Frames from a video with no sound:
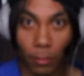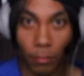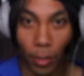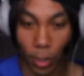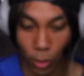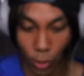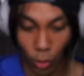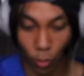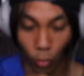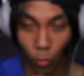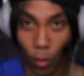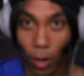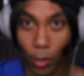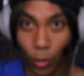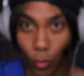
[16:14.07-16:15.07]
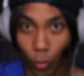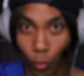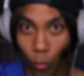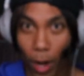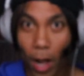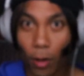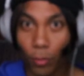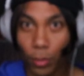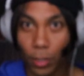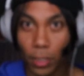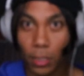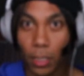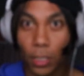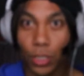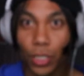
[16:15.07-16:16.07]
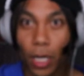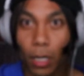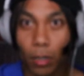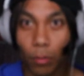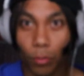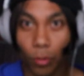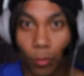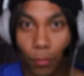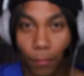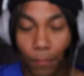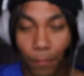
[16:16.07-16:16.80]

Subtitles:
because your ground is unshakable.